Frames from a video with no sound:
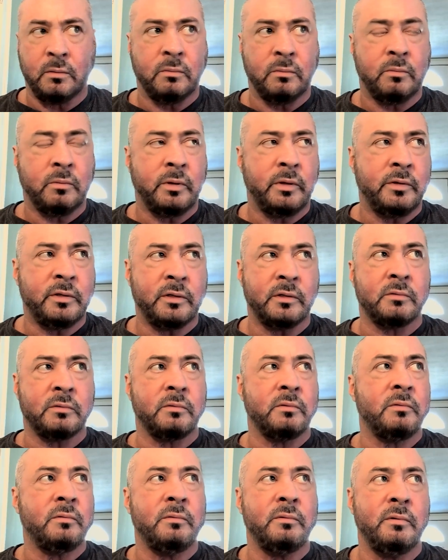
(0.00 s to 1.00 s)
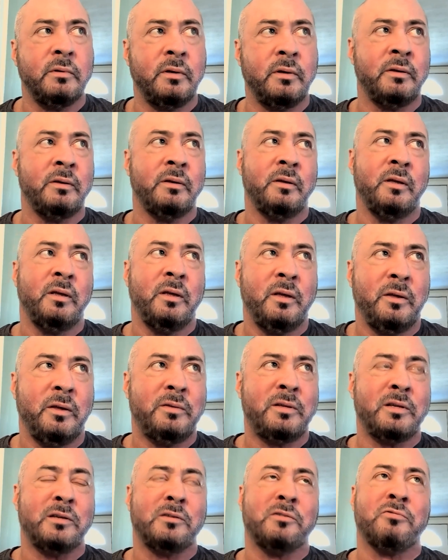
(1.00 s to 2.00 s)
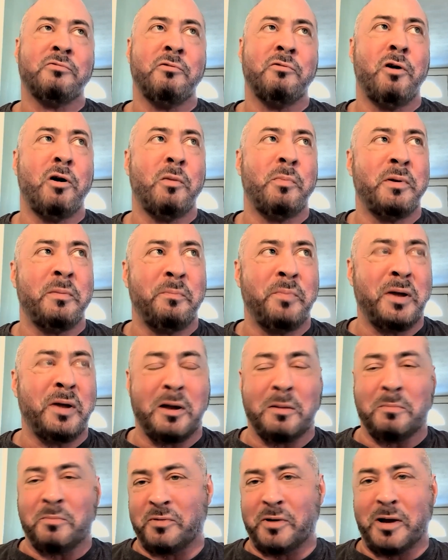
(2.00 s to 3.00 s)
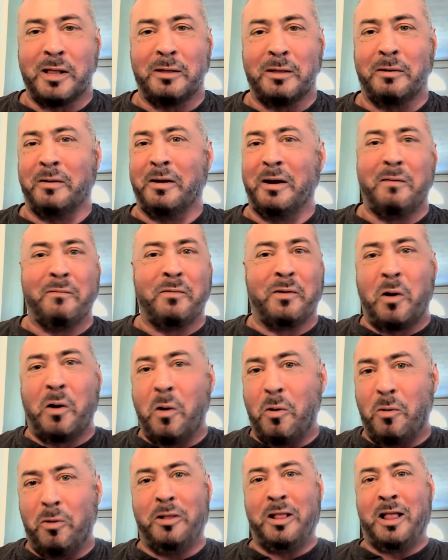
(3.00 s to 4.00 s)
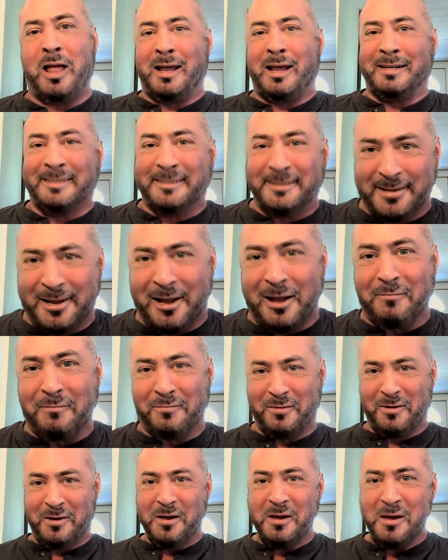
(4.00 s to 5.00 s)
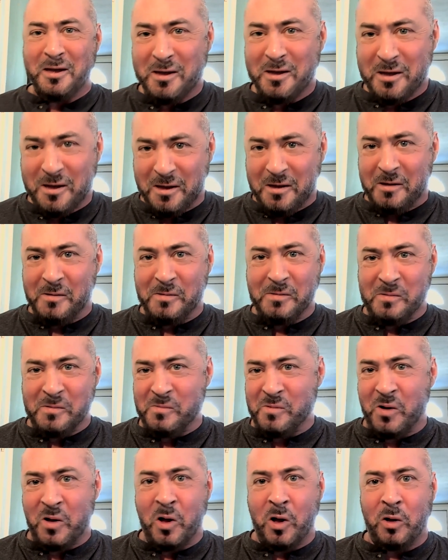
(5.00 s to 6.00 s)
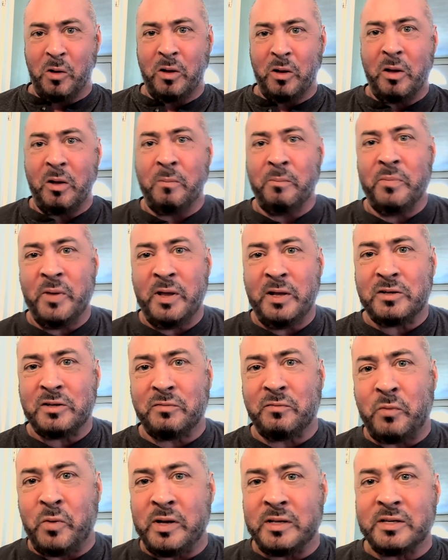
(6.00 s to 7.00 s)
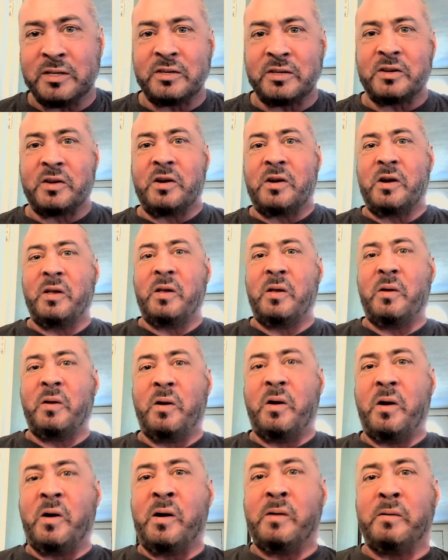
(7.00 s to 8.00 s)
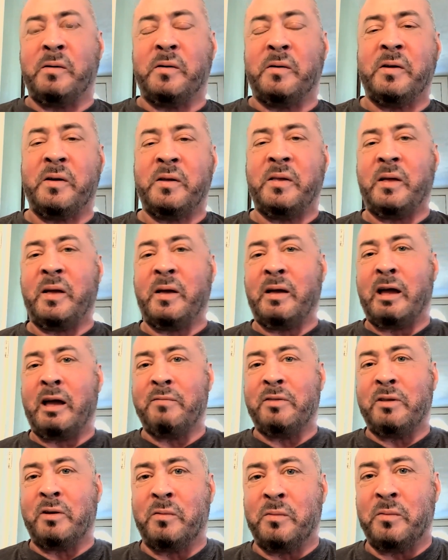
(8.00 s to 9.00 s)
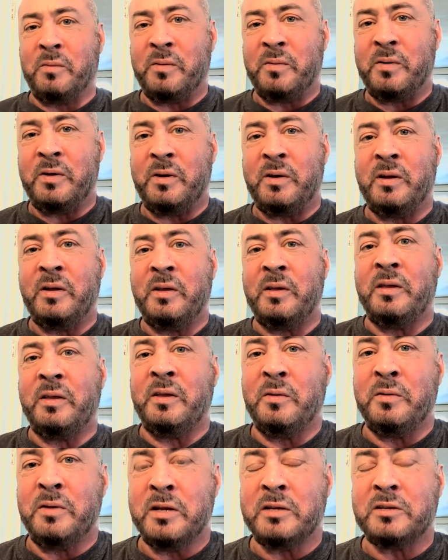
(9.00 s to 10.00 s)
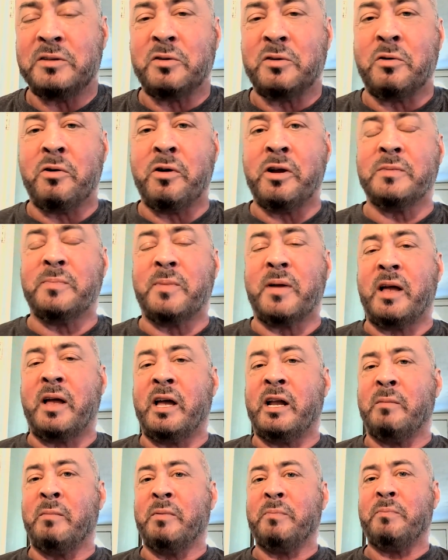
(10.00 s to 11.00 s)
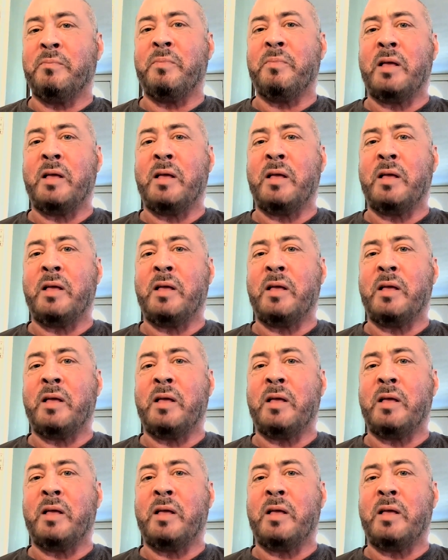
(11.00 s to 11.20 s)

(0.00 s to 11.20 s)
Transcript: Well, you just, He just threw open a big umbrella and covered a whole lot of stuff, all um, each of which are uh, have their unique stories behind them.